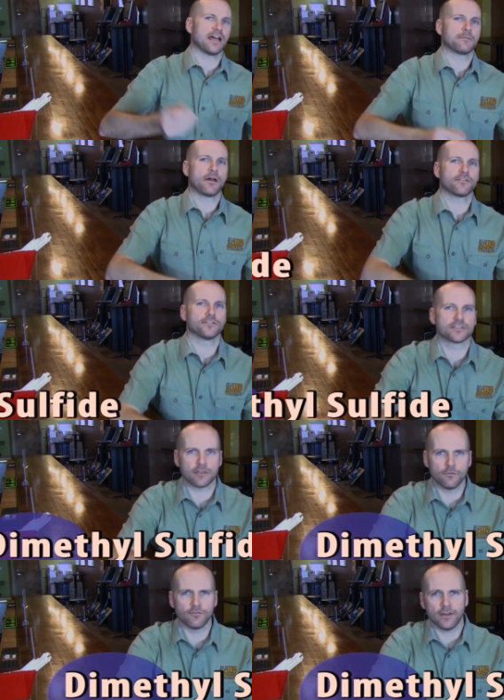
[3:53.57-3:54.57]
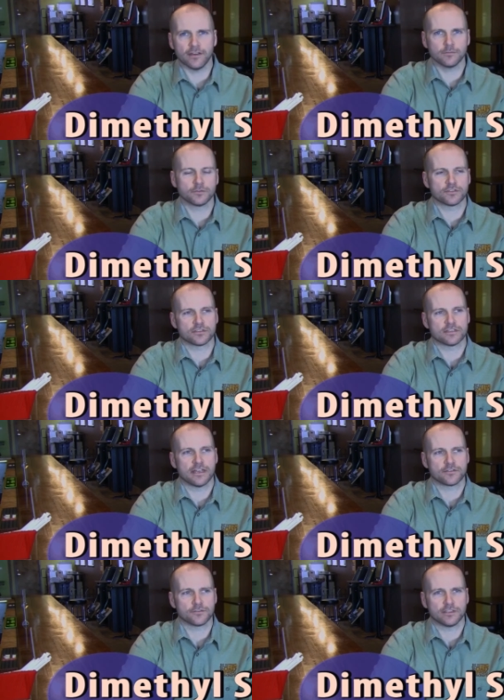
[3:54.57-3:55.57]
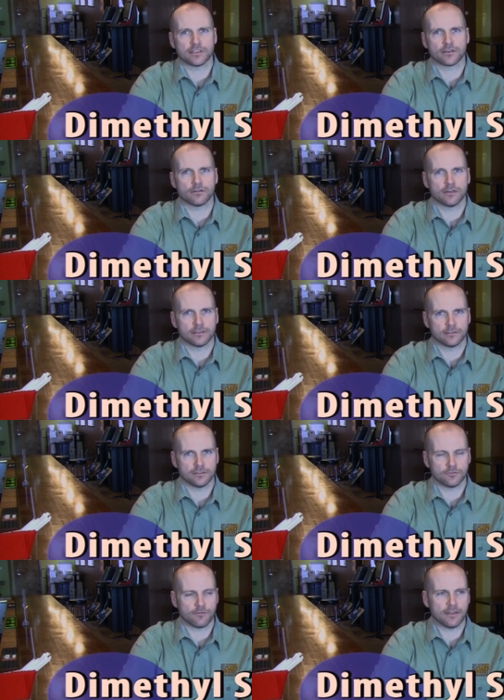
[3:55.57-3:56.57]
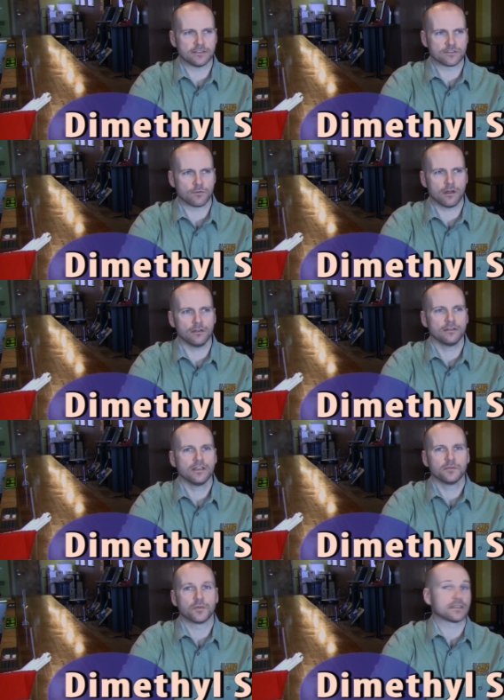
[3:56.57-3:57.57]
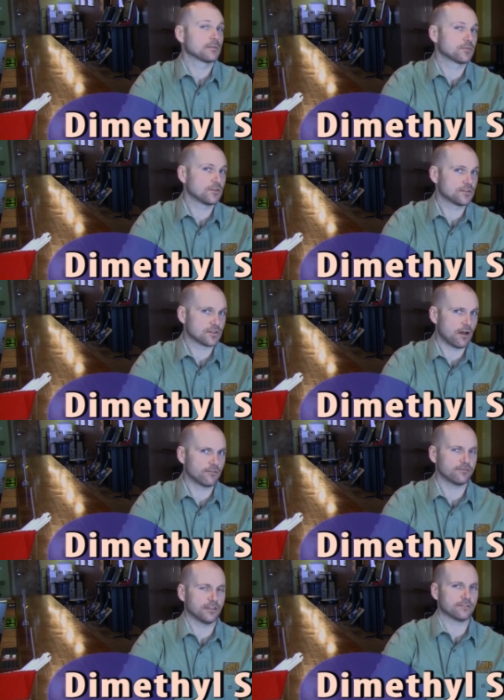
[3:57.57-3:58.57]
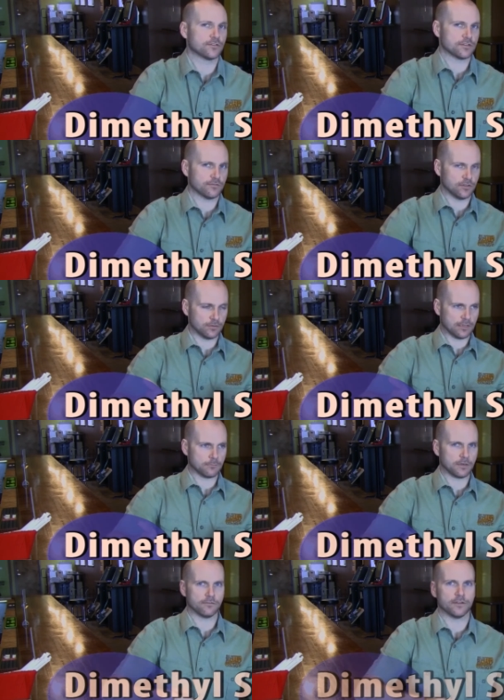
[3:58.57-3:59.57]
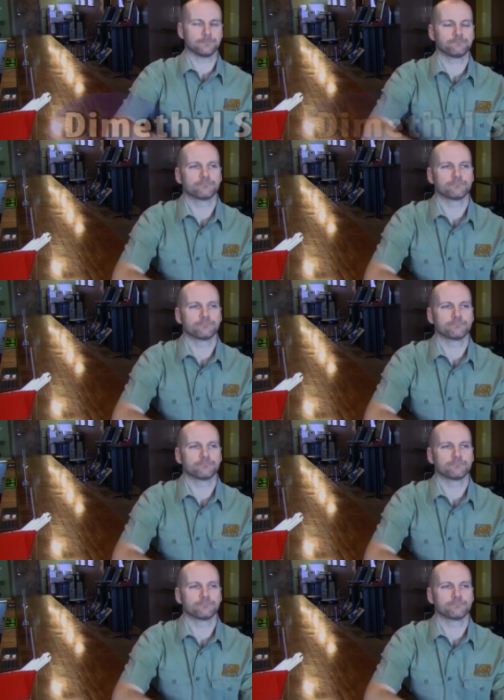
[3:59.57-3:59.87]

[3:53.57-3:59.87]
dimethyl sulfide, which is naturally occurring in grain as well, but can produce off flavors if you don't get rid of it.